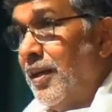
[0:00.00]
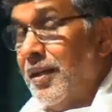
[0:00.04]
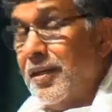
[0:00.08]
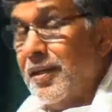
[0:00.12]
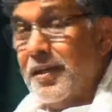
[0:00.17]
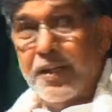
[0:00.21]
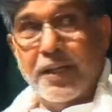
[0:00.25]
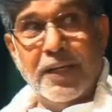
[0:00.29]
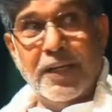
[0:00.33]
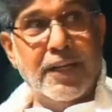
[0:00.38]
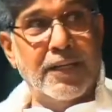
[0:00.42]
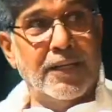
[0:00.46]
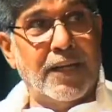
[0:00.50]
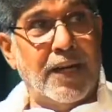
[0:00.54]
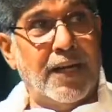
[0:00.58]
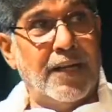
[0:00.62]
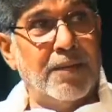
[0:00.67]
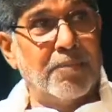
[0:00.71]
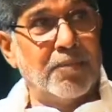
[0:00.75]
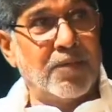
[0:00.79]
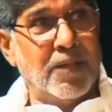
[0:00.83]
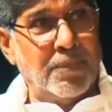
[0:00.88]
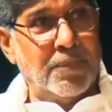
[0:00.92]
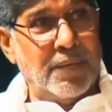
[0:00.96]
and I
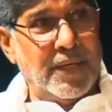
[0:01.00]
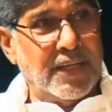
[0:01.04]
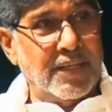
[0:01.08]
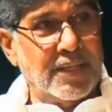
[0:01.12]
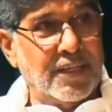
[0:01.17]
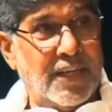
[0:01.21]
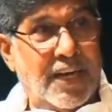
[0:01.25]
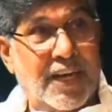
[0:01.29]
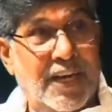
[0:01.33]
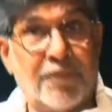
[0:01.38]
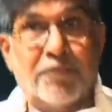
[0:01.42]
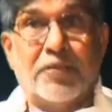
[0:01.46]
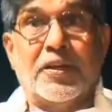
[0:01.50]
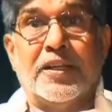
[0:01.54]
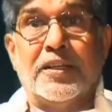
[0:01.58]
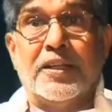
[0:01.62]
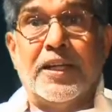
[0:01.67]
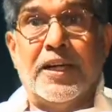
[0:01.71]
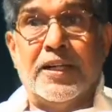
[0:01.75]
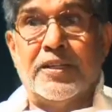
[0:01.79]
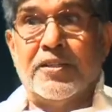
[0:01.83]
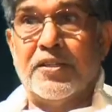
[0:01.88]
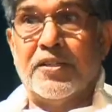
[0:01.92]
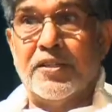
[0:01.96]
am coming after
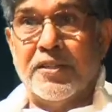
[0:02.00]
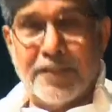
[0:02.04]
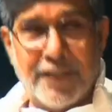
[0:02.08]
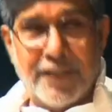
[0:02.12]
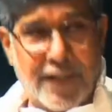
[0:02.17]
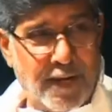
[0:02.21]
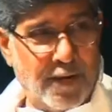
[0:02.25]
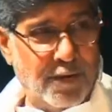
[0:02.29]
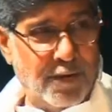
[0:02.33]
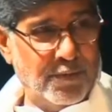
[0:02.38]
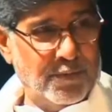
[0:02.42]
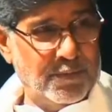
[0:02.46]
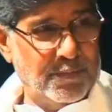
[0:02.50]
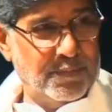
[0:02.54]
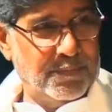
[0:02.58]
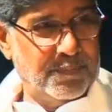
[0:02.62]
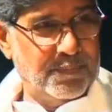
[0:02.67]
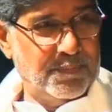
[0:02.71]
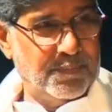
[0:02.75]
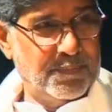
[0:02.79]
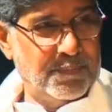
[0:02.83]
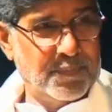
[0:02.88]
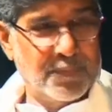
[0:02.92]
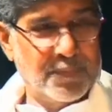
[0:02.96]
that now.
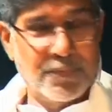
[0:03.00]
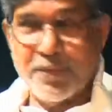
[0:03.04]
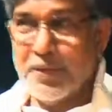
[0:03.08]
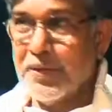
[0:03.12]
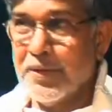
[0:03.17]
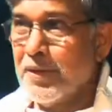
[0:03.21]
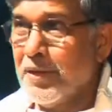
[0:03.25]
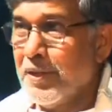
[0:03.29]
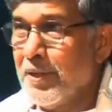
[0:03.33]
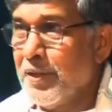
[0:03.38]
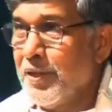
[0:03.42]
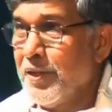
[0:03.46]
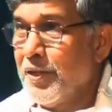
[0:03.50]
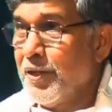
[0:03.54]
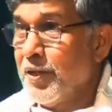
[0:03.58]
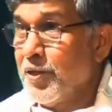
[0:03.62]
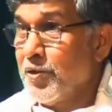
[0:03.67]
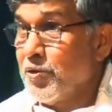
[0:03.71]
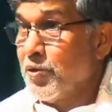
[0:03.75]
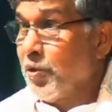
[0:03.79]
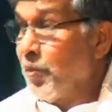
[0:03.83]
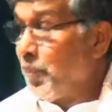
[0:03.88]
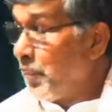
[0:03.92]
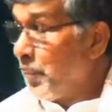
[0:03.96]

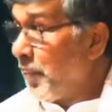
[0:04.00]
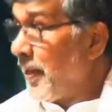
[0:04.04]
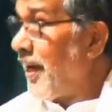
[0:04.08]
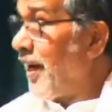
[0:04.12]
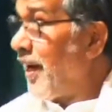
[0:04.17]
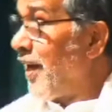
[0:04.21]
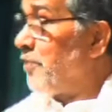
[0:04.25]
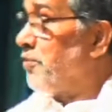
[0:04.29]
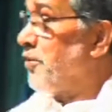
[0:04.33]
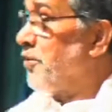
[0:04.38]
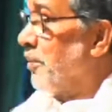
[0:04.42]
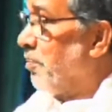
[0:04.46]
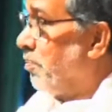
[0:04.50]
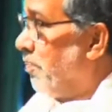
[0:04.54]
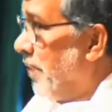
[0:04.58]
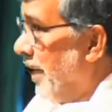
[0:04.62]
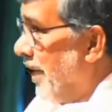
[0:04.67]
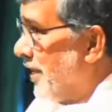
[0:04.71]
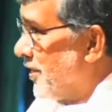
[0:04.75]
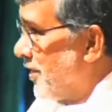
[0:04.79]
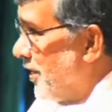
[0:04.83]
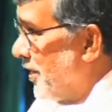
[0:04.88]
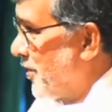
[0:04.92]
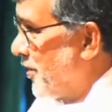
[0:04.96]
So perhaps the
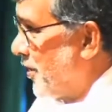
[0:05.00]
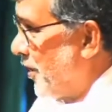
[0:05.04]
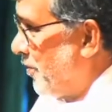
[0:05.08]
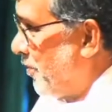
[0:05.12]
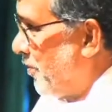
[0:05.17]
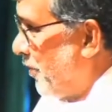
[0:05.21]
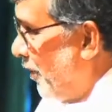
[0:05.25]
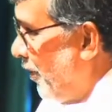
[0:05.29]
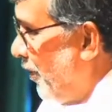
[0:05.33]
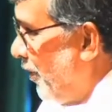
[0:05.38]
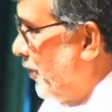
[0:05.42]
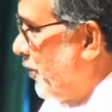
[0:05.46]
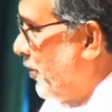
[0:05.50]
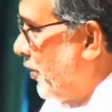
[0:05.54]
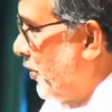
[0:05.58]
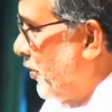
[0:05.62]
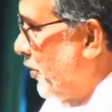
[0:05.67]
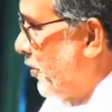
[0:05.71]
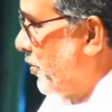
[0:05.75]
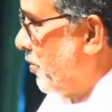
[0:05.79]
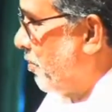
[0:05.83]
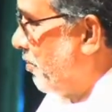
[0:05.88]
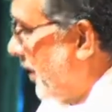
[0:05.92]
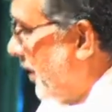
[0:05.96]
blessings of all
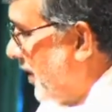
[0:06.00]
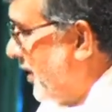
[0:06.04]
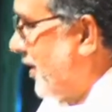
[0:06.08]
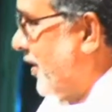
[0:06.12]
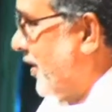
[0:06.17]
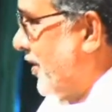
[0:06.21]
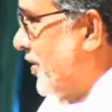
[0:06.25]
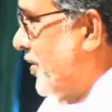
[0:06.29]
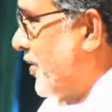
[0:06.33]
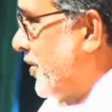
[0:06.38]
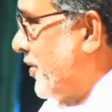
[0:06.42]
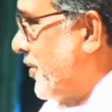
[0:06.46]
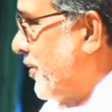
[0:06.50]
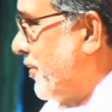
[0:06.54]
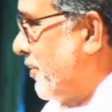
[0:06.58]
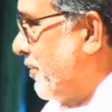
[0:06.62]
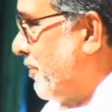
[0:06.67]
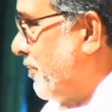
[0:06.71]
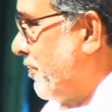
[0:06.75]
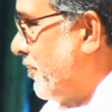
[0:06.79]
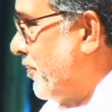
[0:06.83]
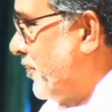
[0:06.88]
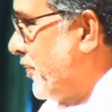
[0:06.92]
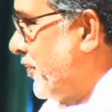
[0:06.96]
those mothers
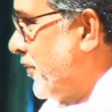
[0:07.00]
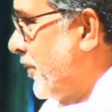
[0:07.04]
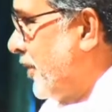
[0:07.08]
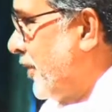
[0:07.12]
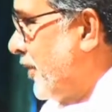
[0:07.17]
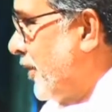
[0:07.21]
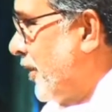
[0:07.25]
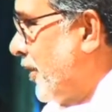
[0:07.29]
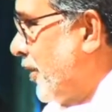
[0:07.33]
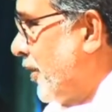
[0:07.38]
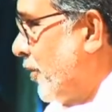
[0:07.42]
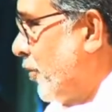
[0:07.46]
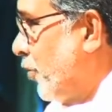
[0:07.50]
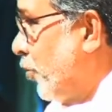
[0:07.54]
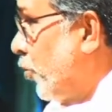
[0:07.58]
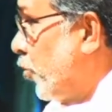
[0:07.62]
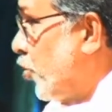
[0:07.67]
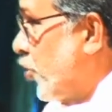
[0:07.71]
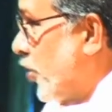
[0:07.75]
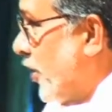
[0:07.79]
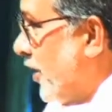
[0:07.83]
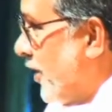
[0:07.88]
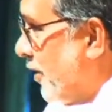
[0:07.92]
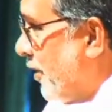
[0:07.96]
whose
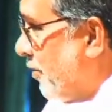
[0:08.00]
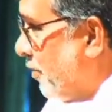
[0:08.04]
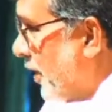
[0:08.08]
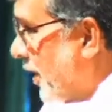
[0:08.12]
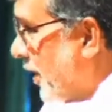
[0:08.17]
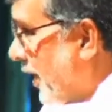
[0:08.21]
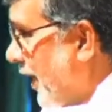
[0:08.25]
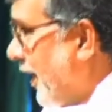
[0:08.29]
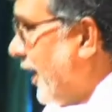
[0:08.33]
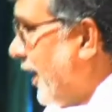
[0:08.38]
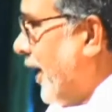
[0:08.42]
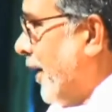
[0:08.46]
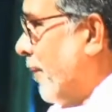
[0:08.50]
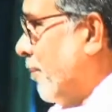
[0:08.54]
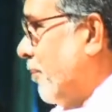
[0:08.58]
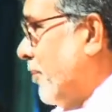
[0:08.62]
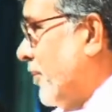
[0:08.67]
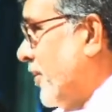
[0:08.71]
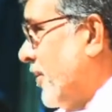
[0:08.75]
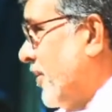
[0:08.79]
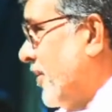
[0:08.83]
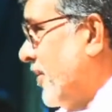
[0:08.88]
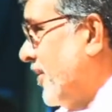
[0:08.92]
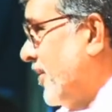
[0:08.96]
children were
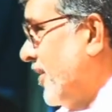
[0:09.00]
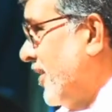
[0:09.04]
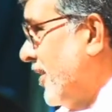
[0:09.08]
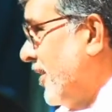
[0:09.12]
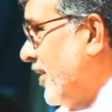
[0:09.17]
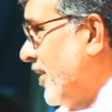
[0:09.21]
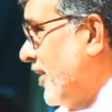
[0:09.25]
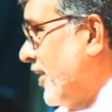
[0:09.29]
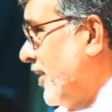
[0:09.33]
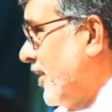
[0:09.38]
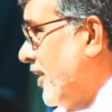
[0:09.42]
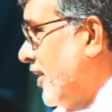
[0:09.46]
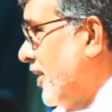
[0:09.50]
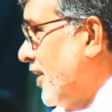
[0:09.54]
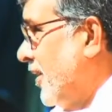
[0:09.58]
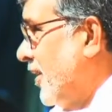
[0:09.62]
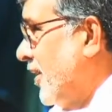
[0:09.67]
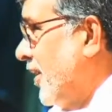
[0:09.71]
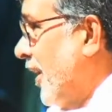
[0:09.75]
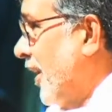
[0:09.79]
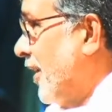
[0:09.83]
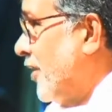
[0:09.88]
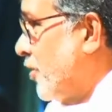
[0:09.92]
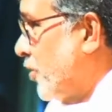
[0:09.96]
kidnapped
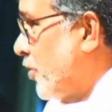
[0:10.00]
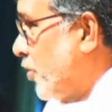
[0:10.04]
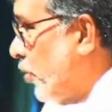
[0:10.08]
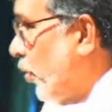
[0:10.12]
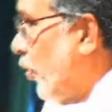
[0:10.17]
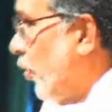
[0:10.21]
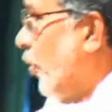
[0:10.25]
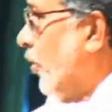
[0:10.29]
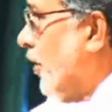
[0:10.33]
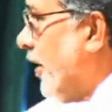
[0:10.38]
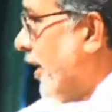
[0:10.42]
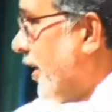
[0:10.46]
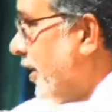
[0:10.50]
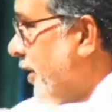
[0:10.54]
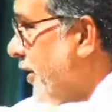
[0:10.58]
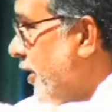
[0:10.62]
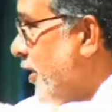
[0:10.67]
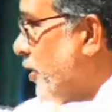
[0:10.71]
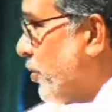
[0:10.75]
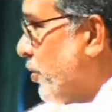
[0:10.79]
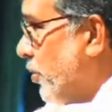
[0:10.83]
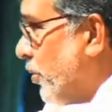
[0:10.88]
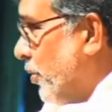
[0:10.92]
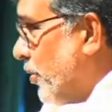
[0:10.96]
and sold and
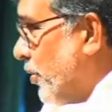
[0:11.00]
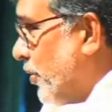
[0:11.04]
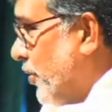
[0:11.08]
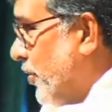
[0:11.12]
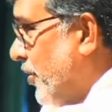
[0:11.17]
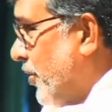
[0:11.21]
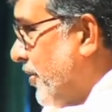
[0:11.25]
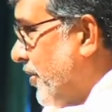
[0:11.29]
resold,